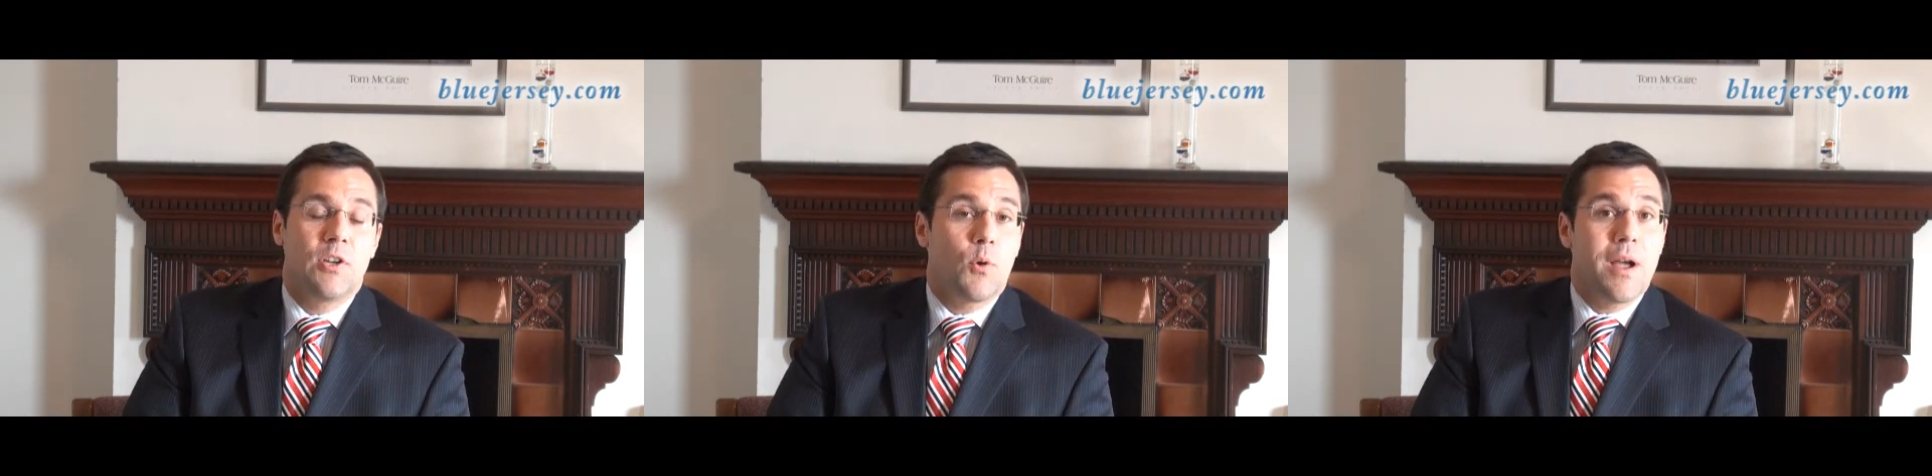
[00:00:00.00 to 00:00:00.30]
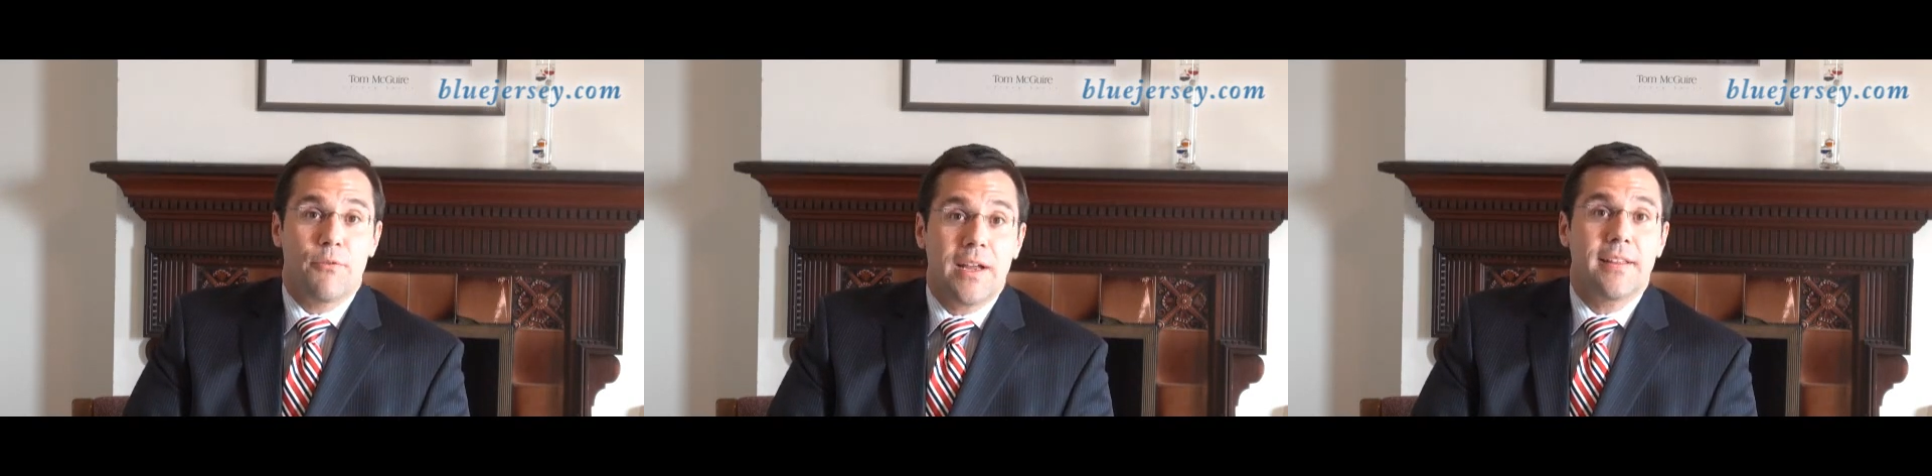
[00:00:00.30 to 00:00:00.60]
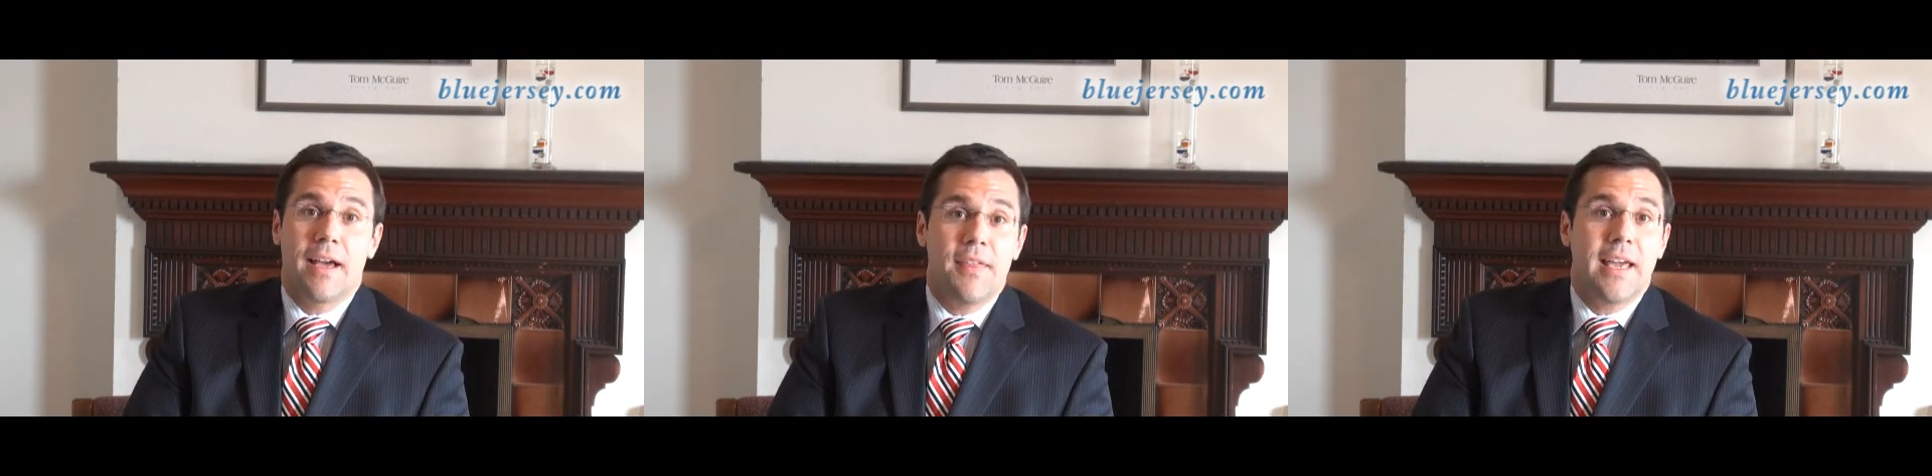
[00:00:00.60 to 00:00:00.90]
quite
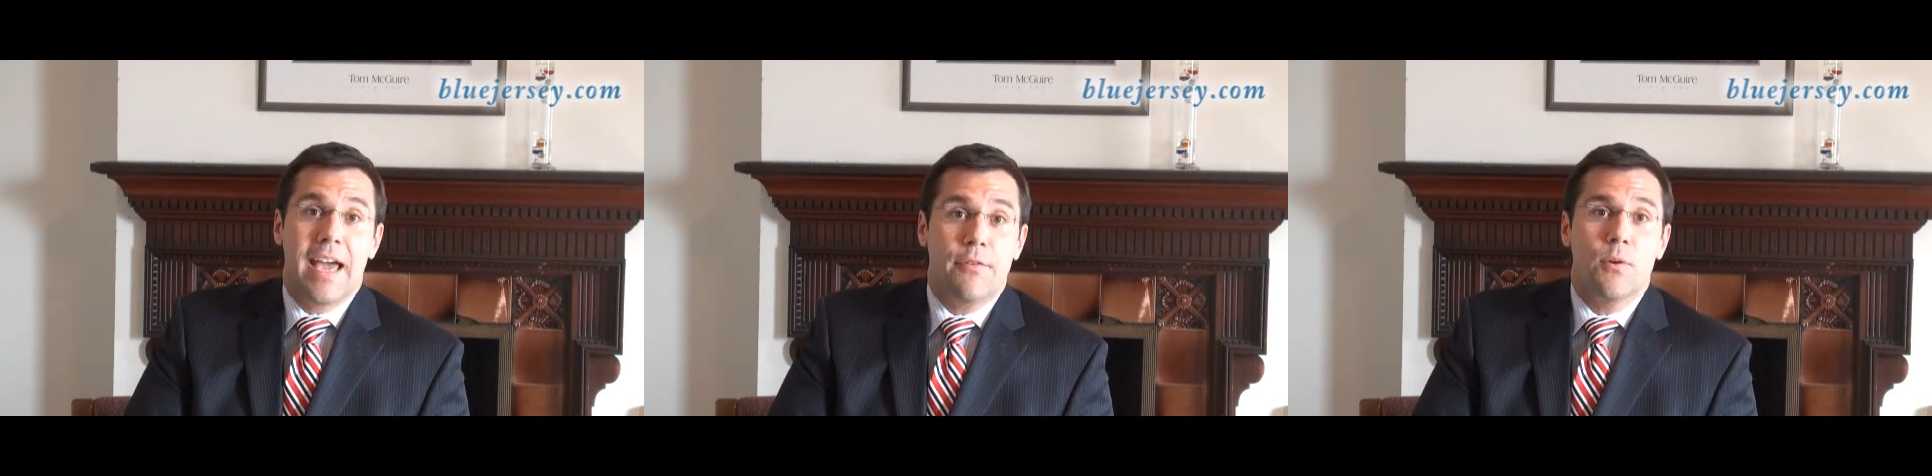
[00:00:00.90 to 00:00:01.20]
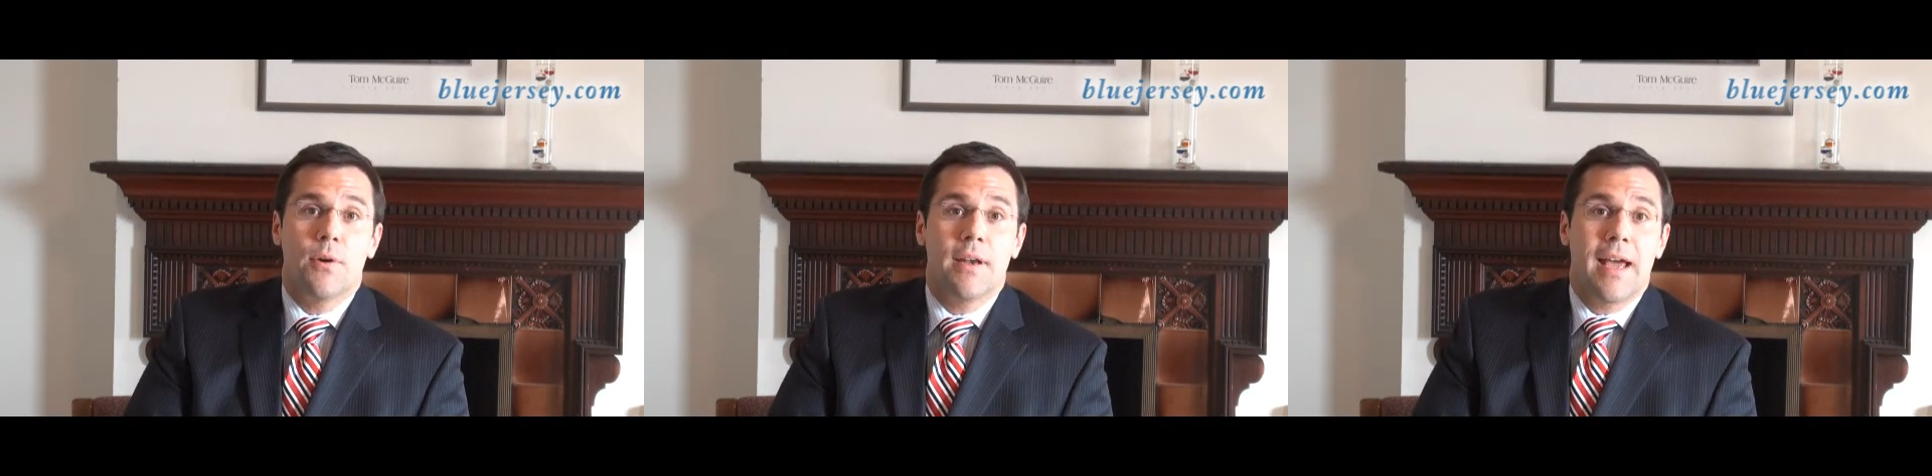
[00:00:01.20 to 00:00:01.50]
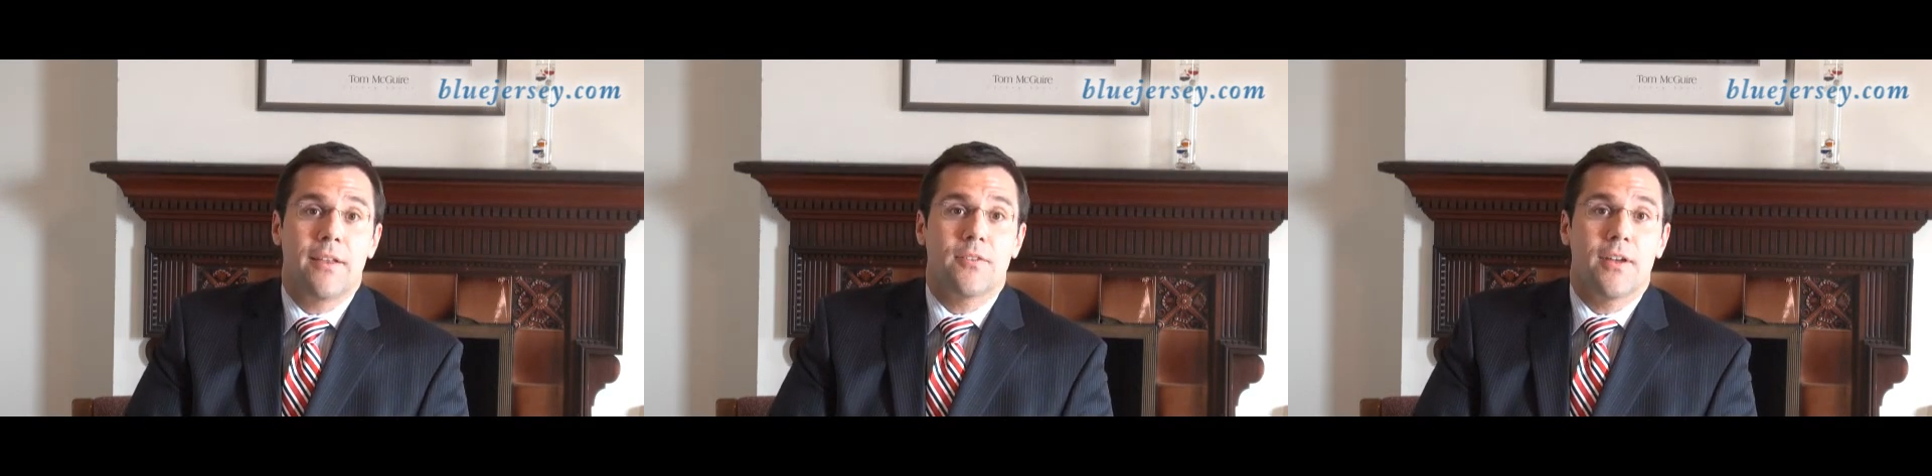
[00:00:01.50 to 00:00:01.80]
frankly, I think everyone
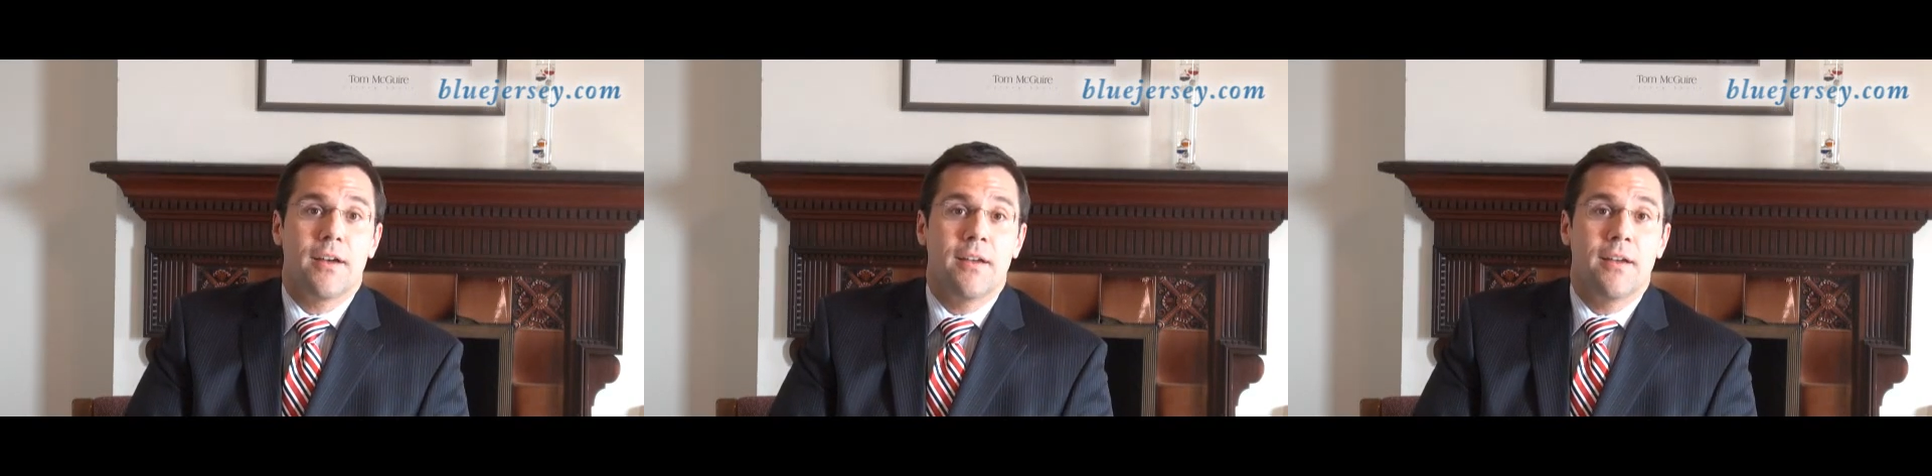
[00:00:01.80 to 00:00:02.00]
has